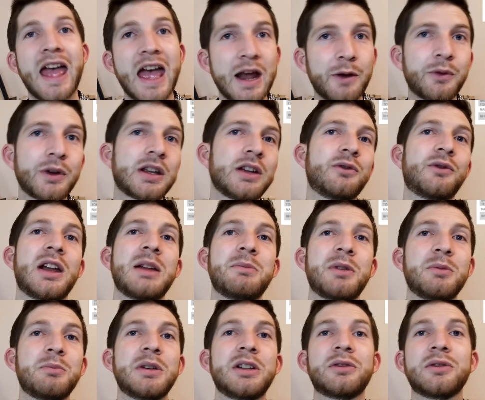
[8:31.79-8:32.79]
African
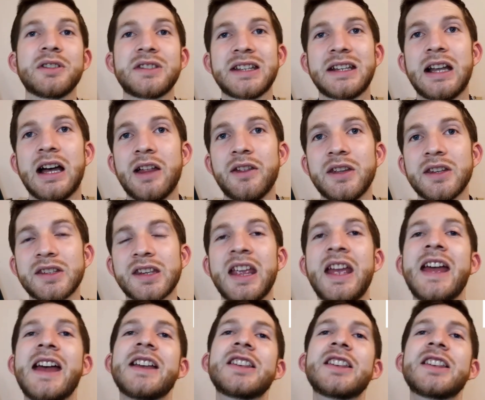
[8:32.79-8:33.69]
Rainbow Minerals, and others.